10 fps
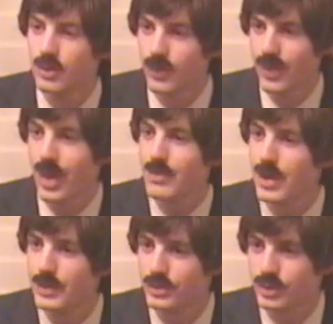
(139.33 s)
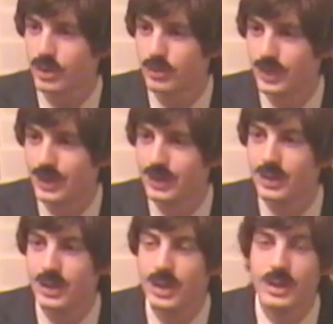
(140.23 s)
Well, that may be true, but
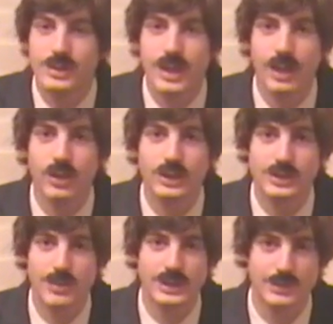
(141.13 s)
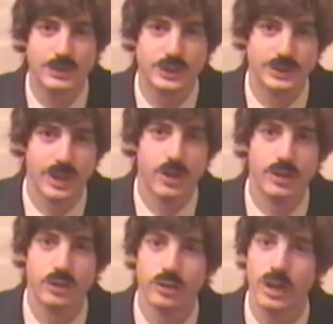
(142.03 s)
take a look at some of these images that are
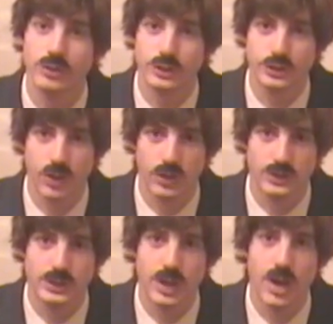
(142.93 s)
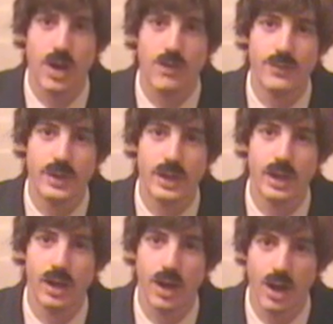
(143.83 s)
the direct result of
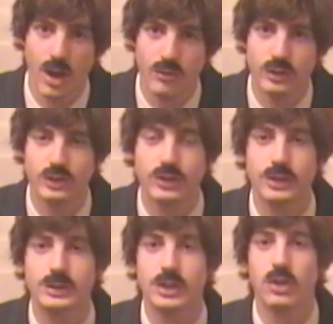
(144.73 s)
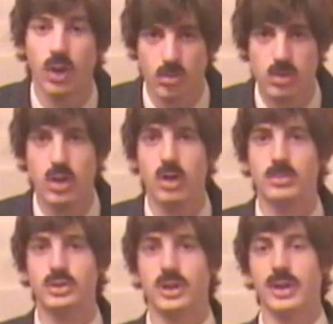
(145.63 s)
the unrestricted global
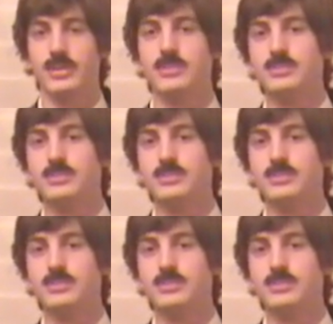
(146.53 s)
arms trade.